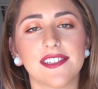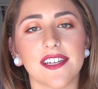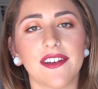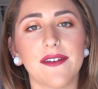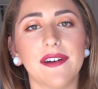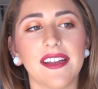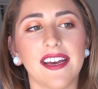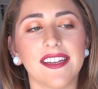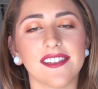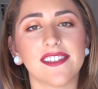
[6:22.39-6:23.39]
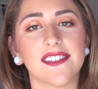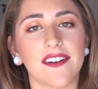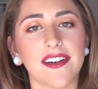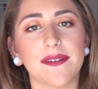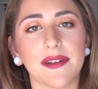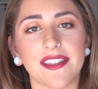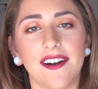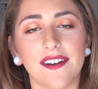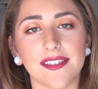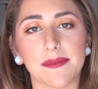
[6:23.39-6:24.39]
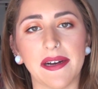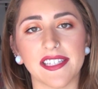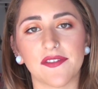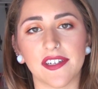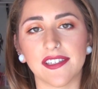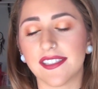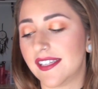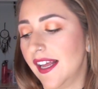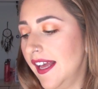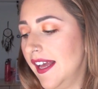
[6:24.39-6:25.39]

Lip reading: So he went ahead and started with the hard spots first.